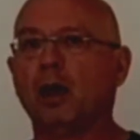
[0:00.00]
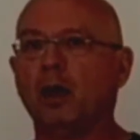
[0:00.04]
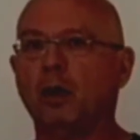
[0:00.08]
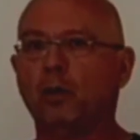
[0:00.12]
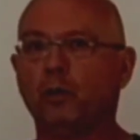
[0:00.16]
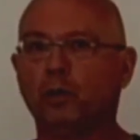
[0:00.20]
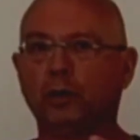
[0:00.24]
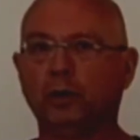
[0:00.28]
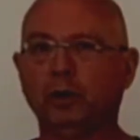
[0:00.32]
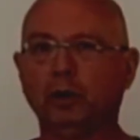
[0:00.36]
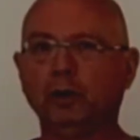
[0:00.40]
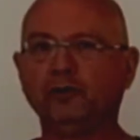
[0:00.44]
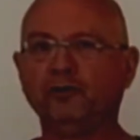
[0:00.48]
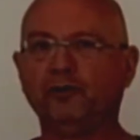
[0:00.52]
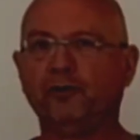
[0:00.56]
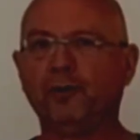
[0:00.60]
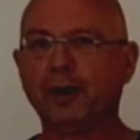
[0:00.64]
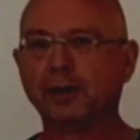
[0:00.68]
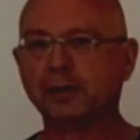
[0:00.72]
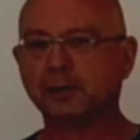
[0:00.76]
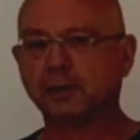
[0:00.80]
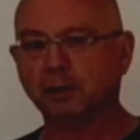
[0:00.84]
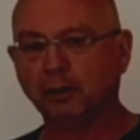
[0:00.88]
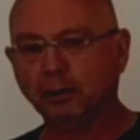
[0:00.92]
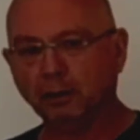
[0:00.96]
If we do it
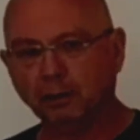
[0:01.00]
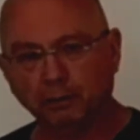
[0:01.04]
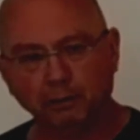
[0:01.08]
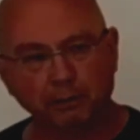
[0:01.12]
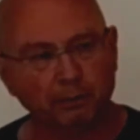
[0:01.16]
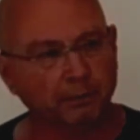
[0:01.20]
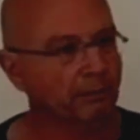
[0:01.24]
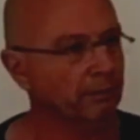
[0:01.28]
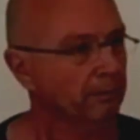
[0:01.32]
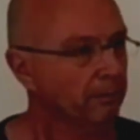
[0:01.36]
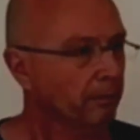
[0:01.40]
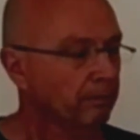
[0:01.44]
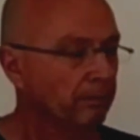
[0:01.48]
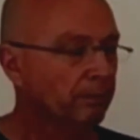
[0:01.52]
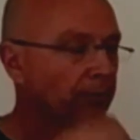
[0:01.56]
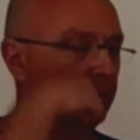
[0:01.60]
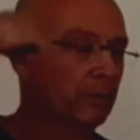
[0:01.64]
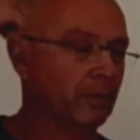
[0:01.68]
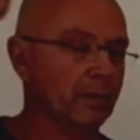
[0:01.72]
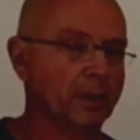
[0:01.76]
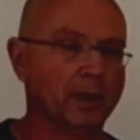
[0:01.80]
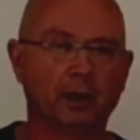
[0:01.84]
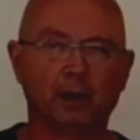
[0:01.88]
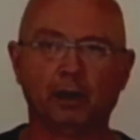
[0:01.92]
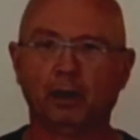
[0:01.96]
faster,
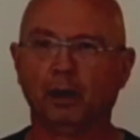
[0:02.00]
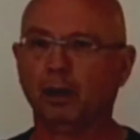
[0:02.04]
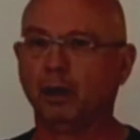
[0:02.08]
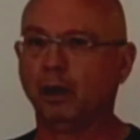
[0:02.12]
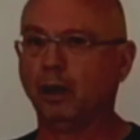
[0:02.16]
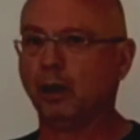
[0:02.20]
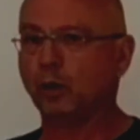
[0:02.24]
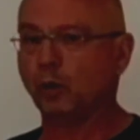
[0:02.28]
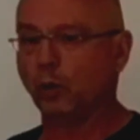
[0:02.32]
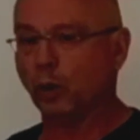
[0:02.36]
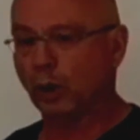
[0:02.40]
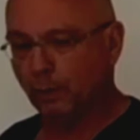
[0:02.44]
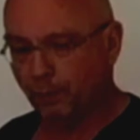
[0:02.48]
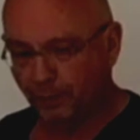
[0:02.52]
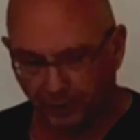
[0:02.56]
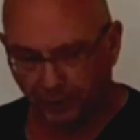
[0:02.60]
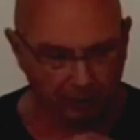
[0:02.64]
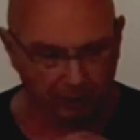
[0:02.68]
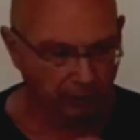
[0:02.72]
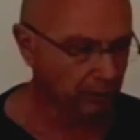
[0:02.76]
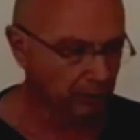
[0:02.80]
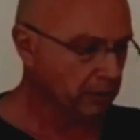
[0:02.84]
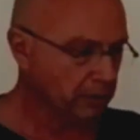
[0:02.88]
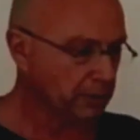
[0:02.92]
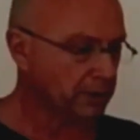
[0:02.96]
it will
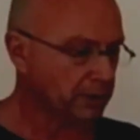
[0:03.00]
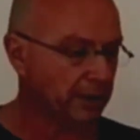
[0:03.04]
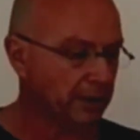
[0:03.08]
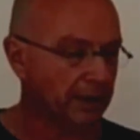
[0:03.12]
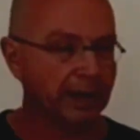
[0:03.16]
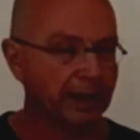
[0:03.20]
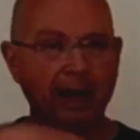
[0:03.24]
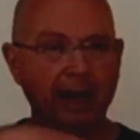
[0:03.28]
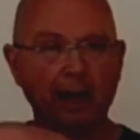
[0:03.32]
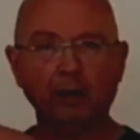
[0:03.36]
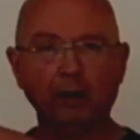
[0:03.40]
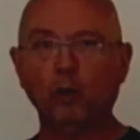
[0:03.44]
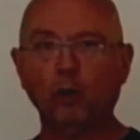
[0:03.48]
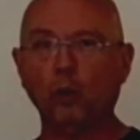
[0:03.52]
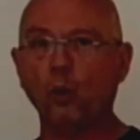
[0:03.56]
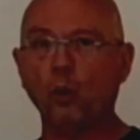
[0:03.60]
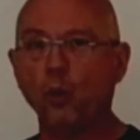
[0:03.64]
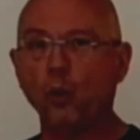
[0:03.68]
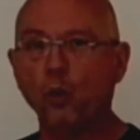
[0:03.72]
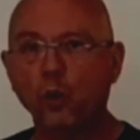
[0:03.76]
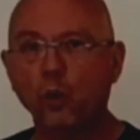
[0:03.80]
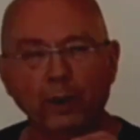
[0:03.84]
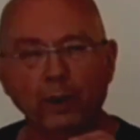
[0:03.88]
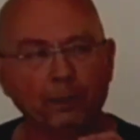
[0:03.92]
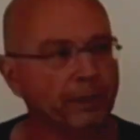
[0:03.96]
produce kind
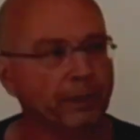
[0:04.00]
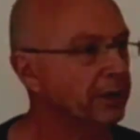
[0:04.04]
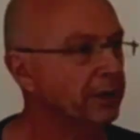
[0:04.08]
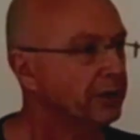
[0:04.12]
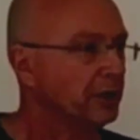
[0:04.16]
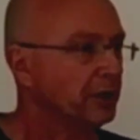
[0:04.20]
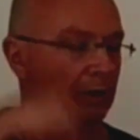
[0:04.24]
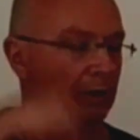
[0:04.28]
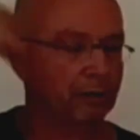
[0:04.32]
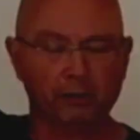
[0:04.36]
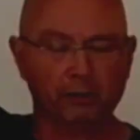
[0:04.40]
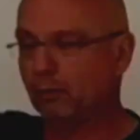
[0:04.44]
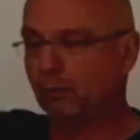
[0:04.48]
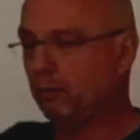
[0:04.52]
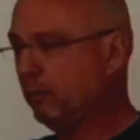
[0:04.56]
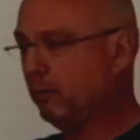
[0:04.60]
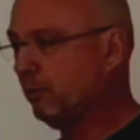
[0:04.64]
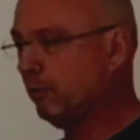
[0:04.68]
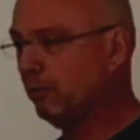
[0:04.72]
of whiplash